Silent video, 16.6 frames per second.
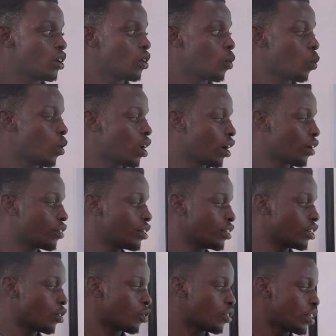where
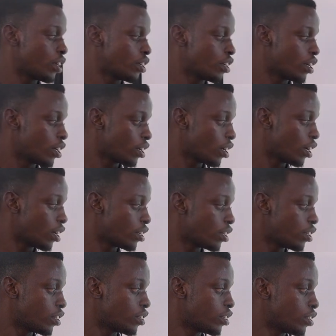critical thinking and
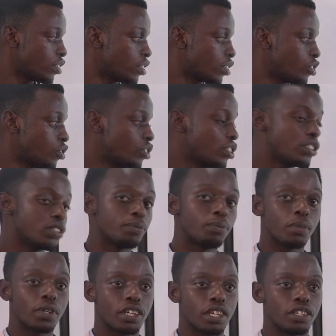intellectualism
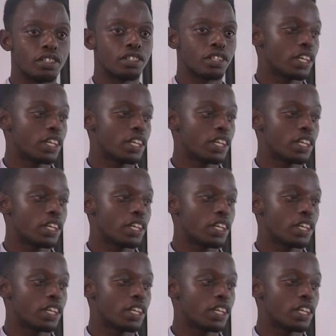begins.